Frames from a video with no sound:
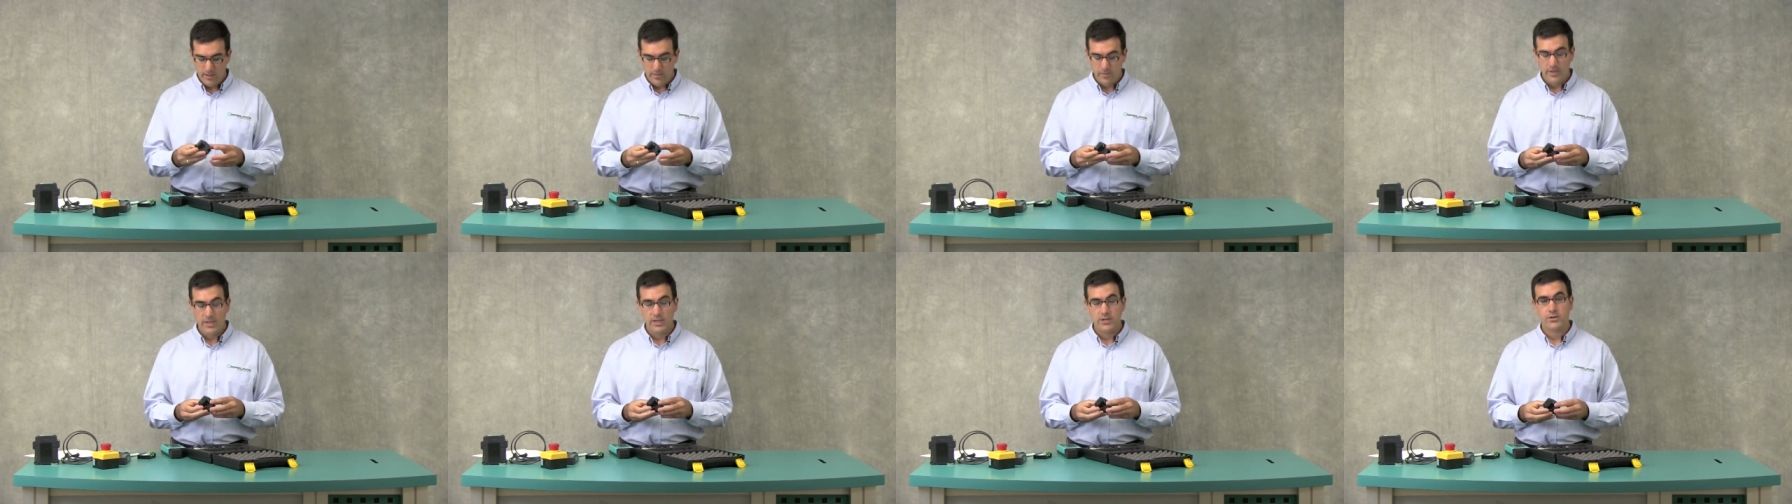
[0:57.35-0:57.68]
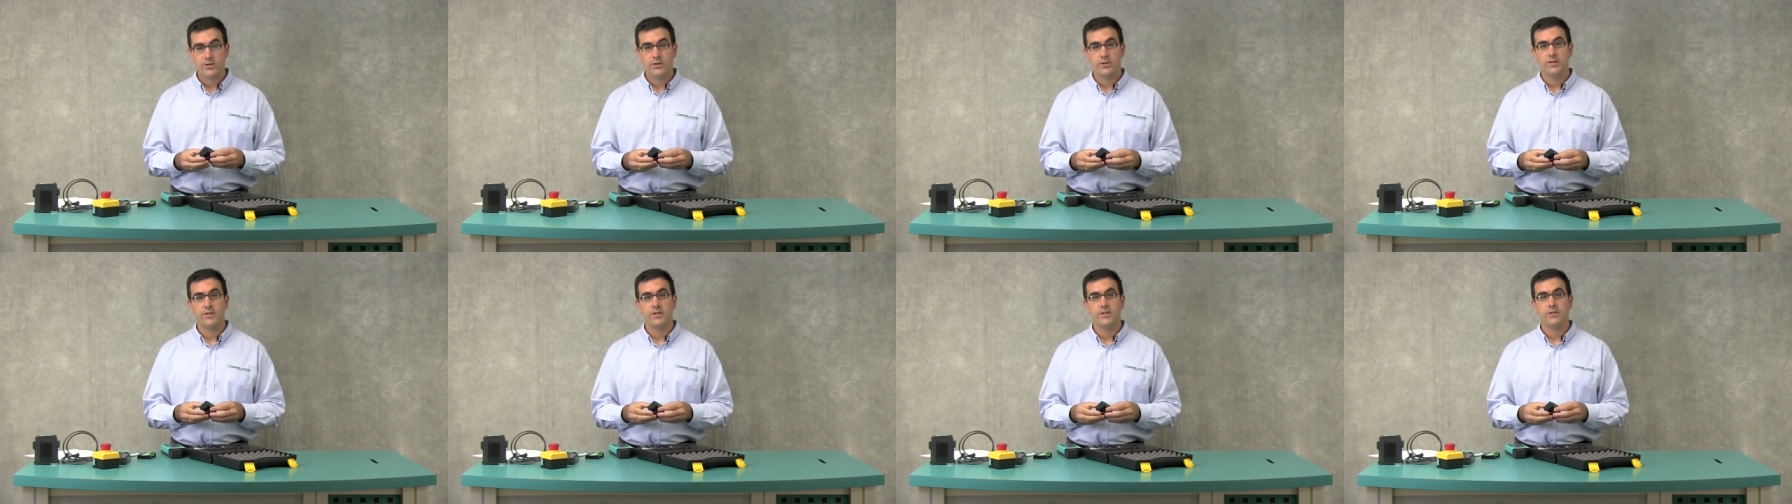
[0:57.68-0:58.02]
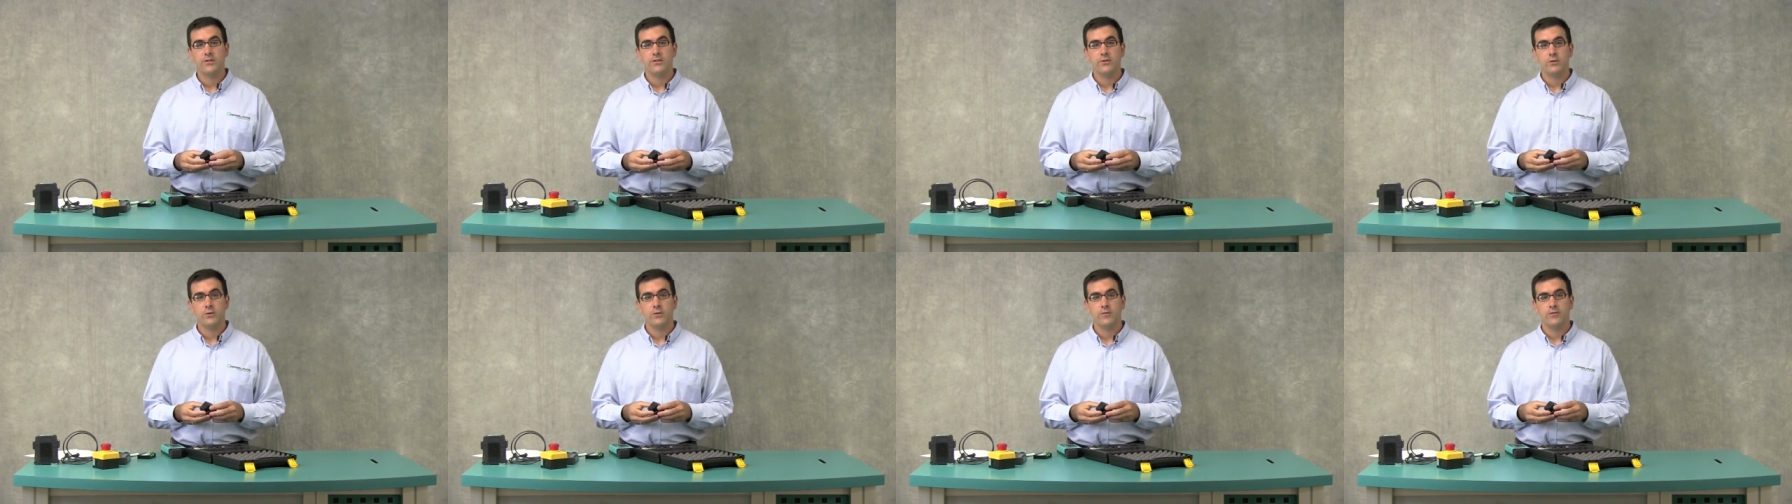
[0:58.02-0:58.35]
Make sure that
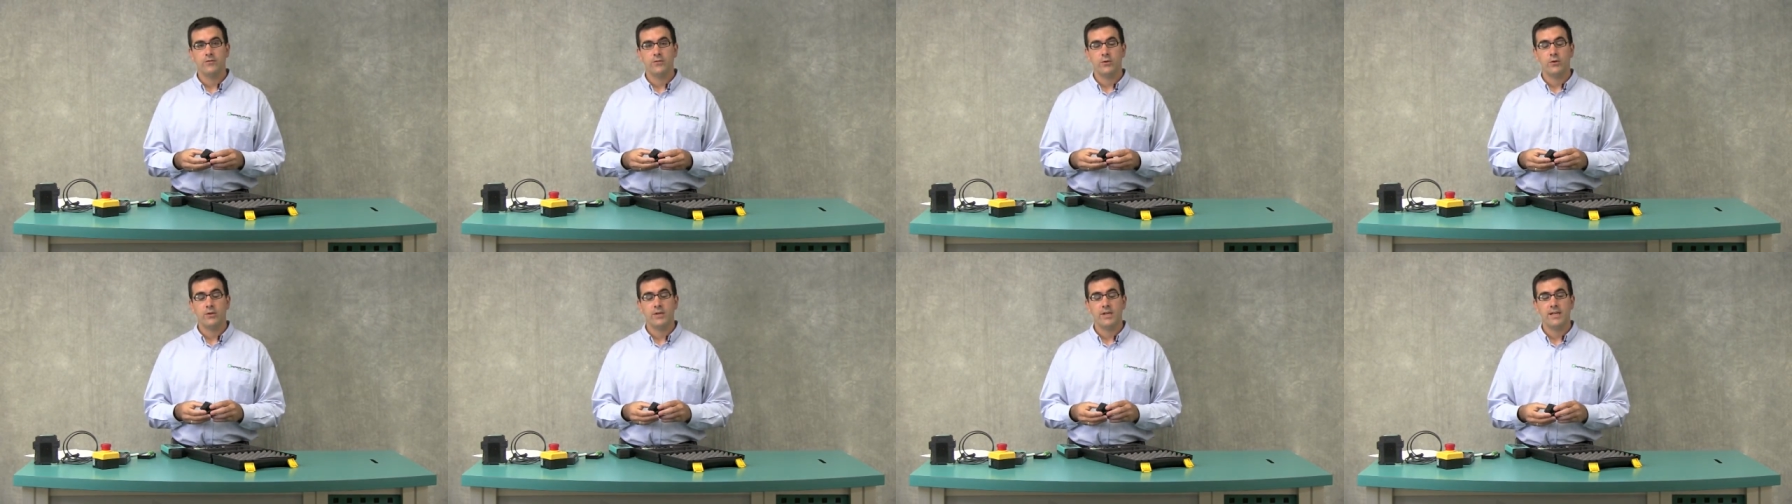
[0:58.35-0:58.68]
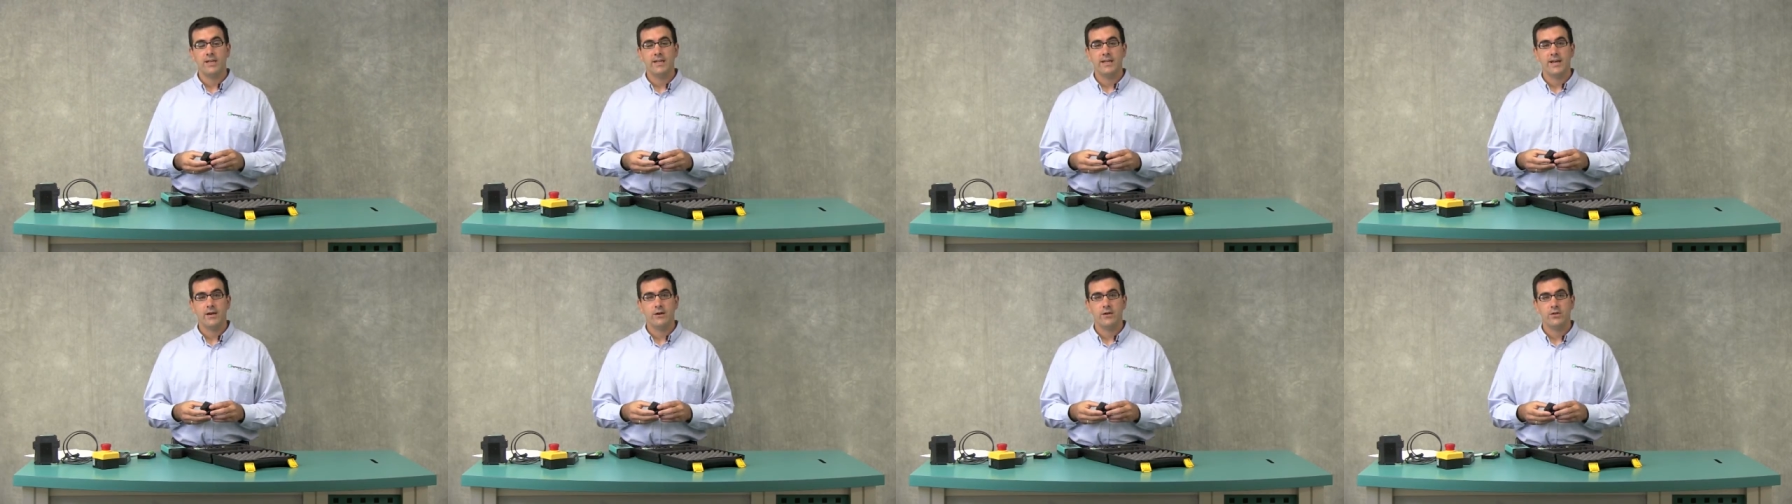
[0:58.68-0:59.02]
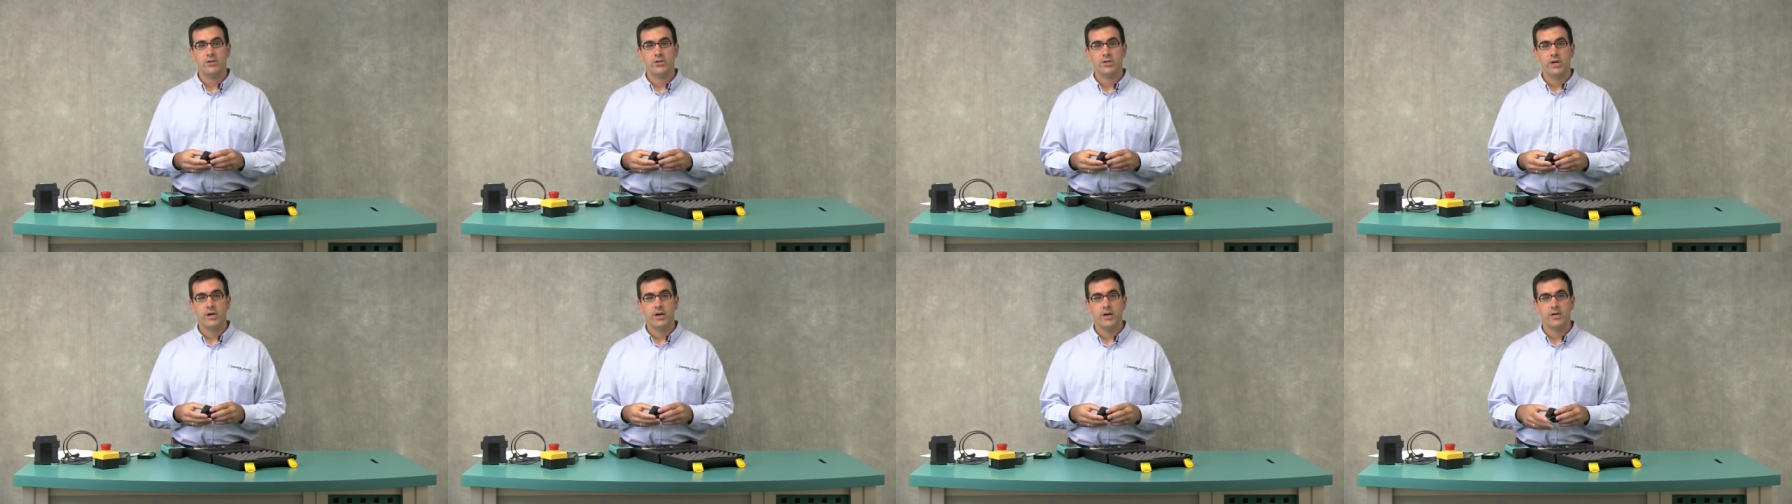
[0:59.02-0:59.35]
you do a full 8-hour
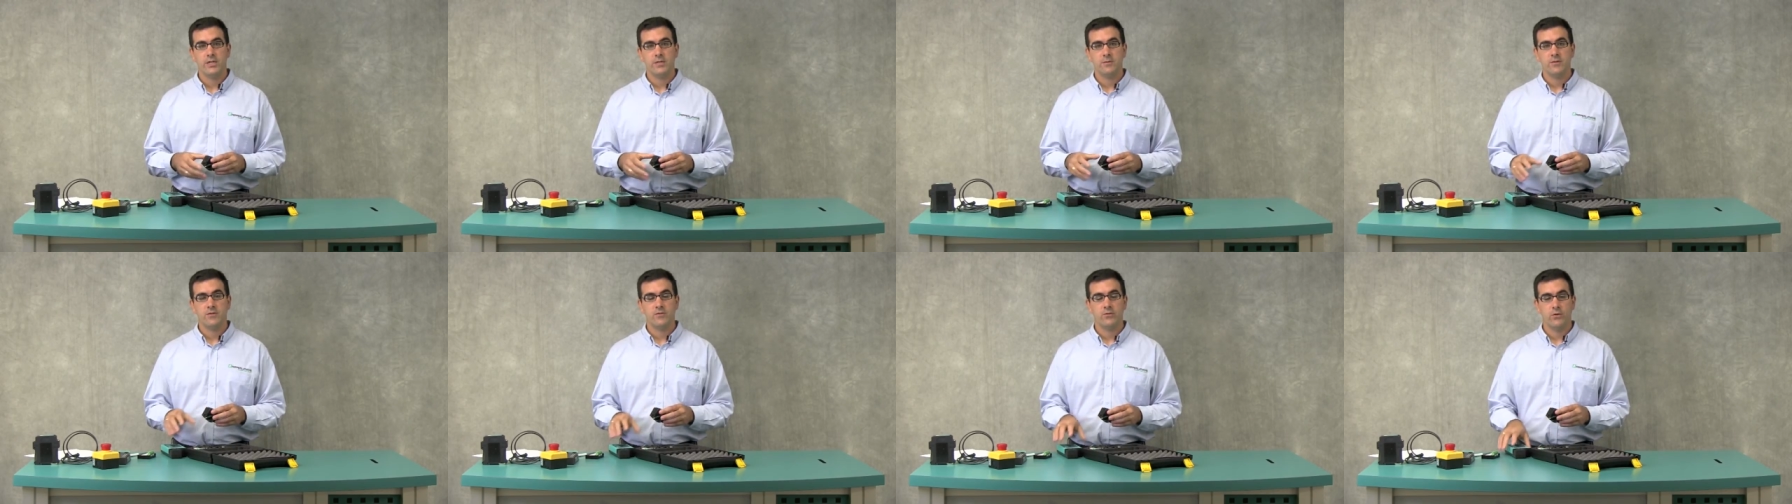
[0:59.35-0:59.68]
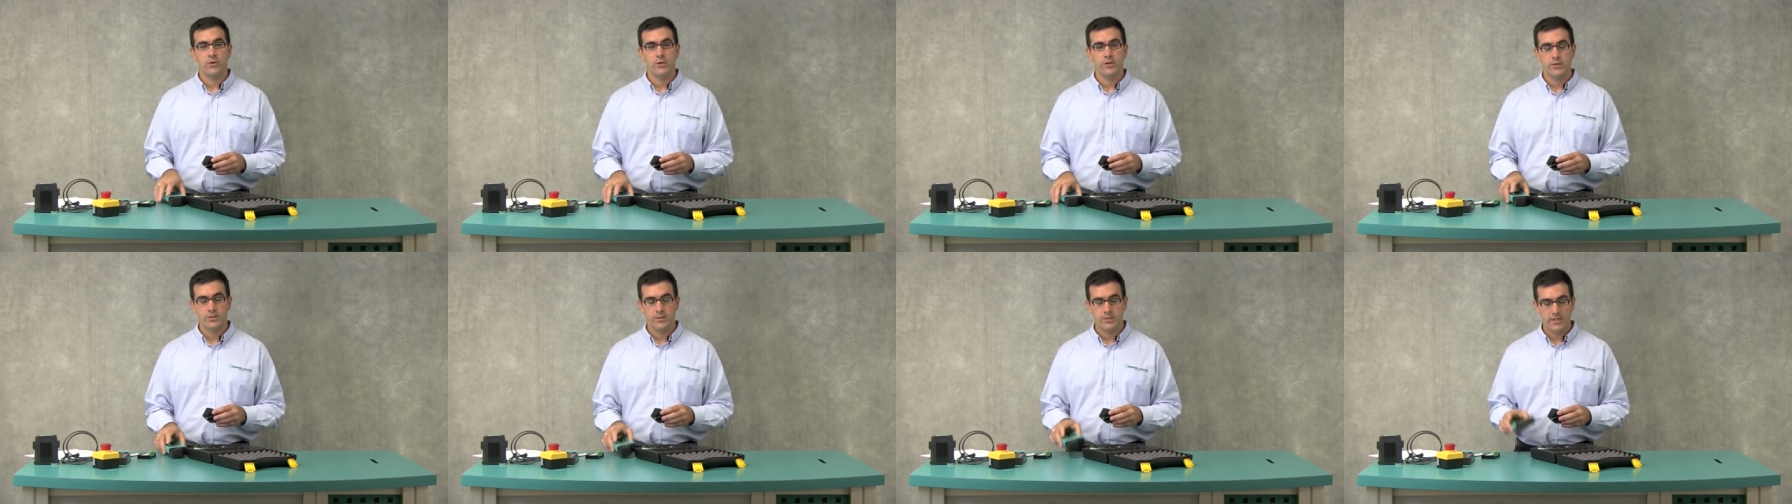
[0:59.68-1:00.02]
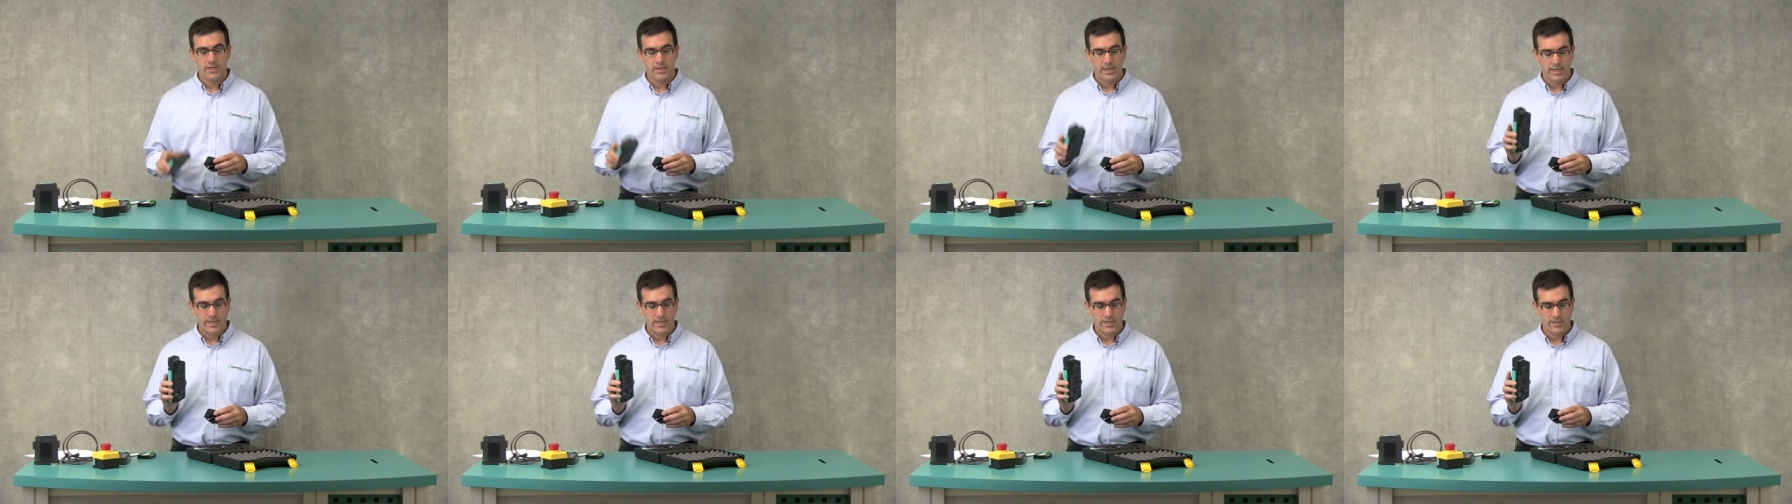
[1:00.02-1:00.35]
charge before you use
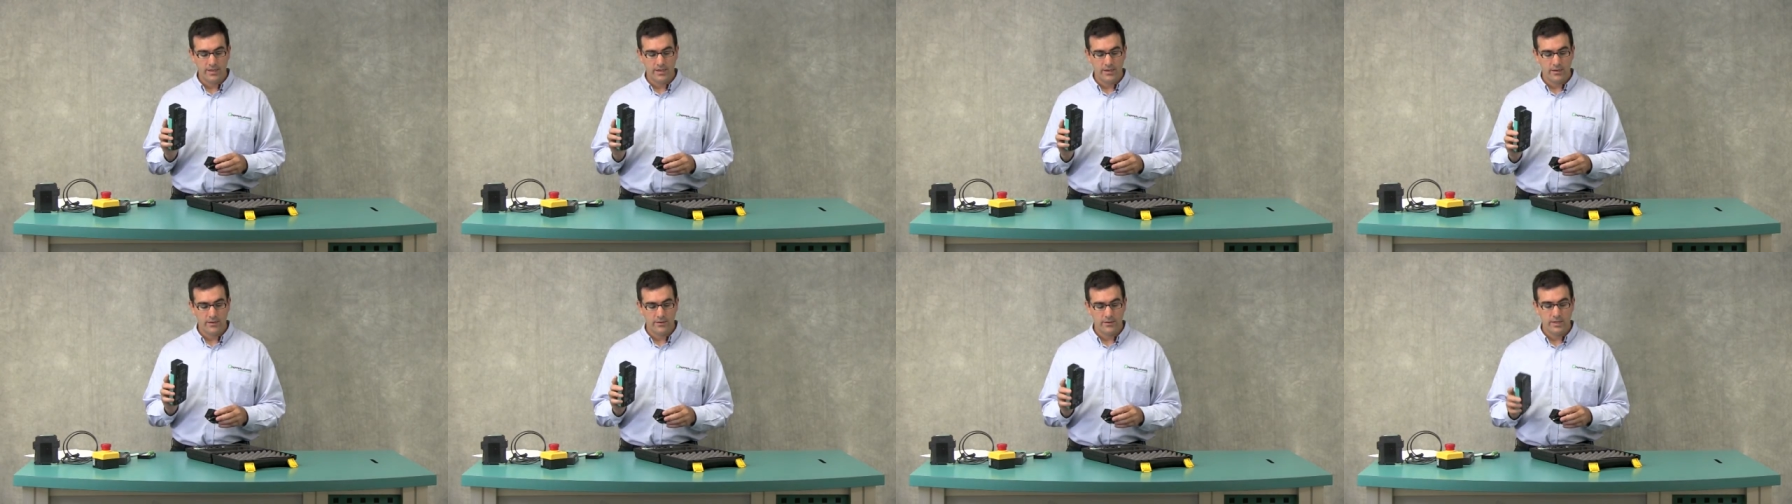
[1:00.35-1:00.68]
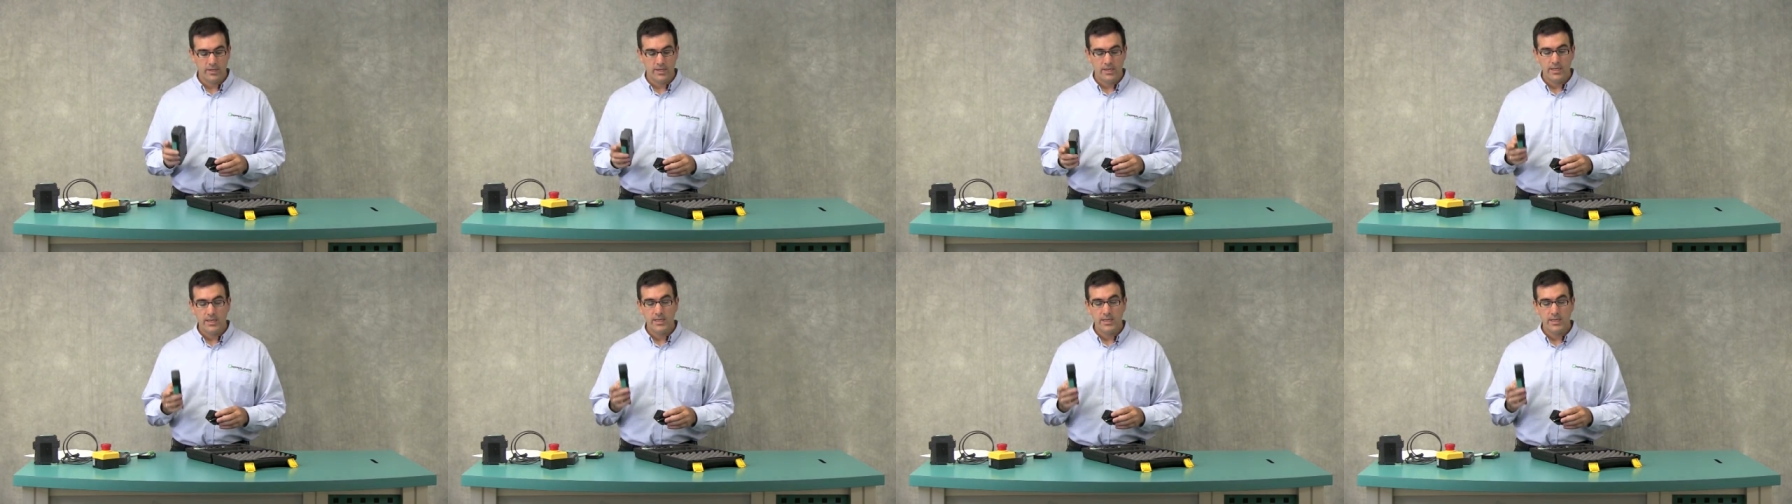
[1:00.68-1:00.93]
the handheld.